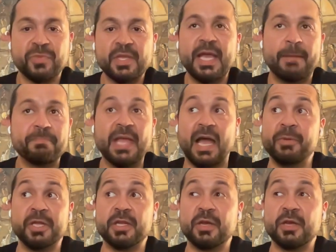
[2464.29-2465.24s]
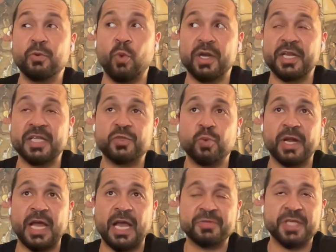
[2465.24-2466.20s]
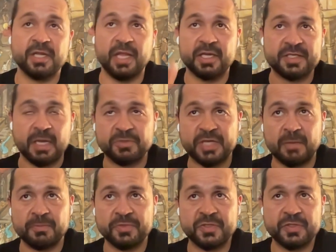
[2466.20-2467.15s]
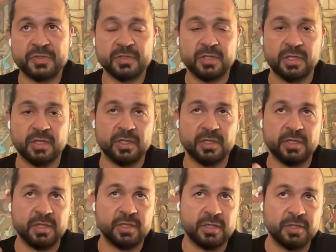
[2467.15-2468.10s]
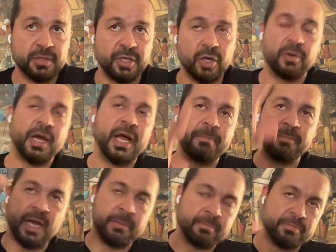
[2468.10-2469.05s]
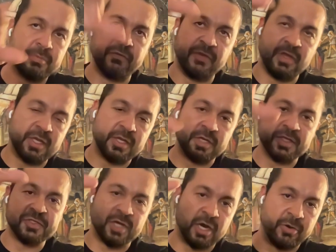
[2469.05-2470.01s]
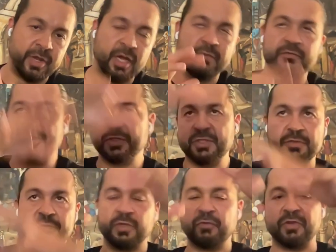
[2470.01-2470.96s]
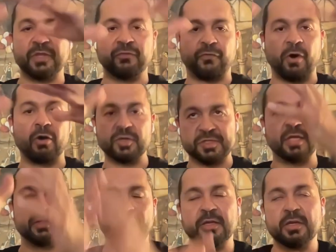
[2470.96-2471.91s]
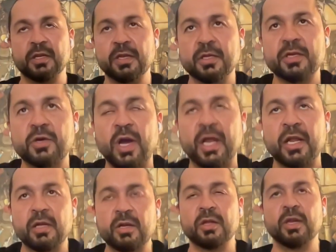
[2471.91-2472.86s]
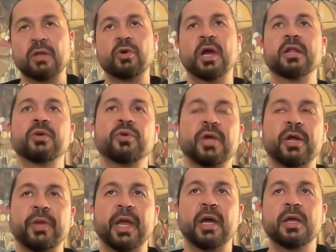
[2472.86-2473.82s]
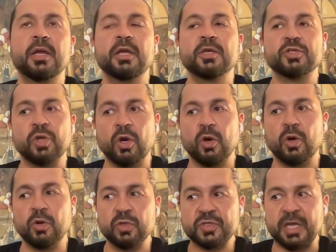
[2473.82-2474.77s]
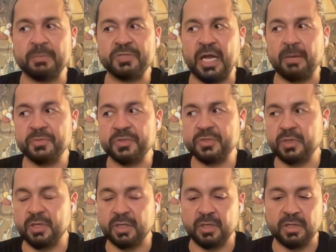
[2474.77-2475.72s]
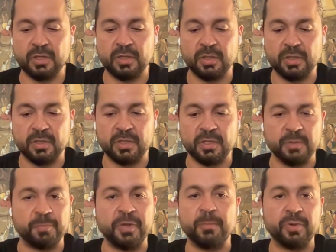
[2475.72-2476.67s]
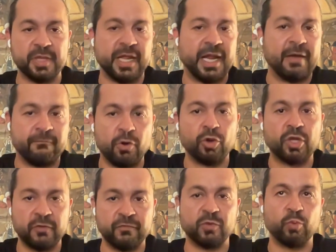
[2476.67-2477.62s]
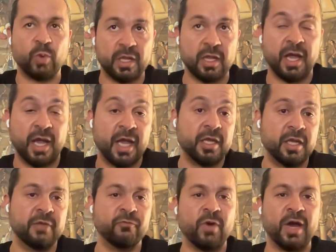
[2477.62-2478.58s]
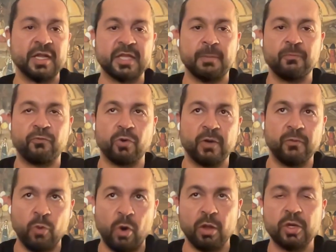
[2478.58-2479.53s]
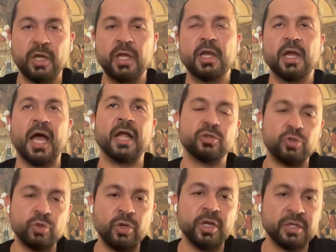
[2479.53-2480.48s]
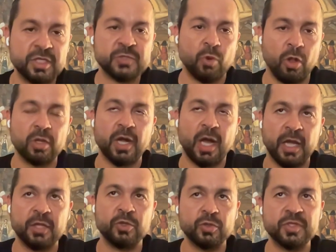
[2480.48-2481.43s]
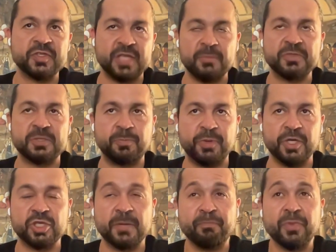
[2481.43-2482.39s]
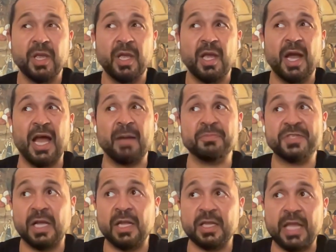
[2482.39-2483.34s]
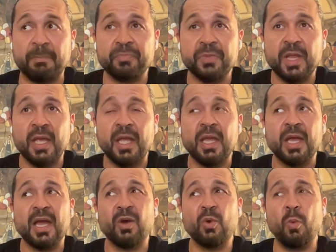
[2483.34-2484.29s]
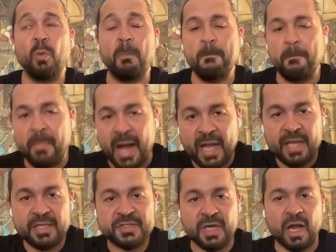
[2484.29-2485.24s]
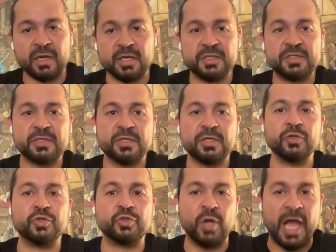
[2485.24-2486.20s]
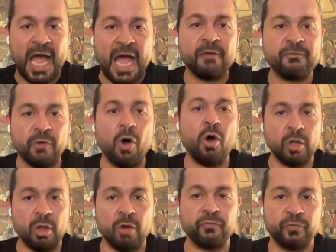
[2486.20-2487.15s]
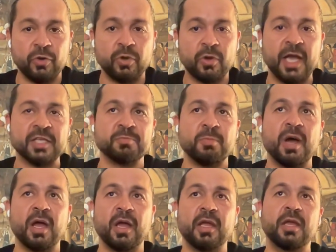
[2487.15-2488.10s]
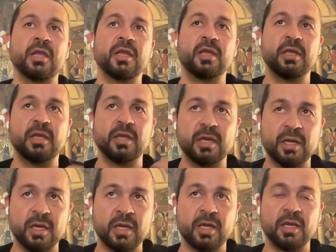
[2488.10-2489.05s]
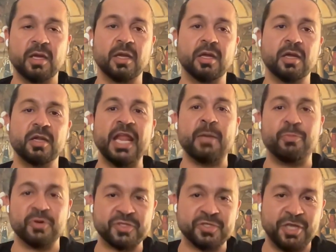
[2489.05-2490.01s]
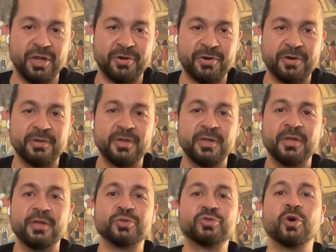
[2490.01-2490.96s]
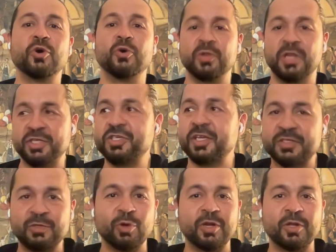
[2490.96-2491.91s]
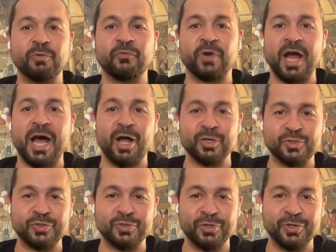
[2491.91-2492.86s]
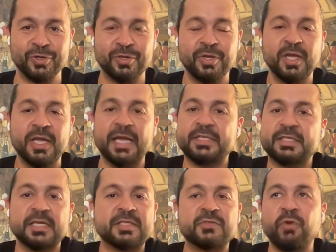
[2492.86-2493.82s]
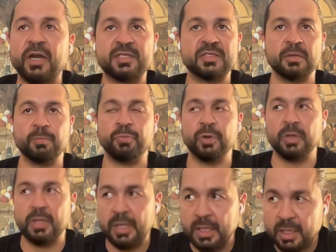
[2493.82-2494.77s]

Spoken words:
yeah, yeah. I mean, that's what I'm saying. Like sometimes, I'm living in this area, which is the forest and quite a quite a good area. So sometimes the people that I'm working with, when I invite them for a walk, and during this walk, I do the same speech. I'm telling them my target is to have all of you as my neighbors here. So let's just look for a house to you. It's very simple.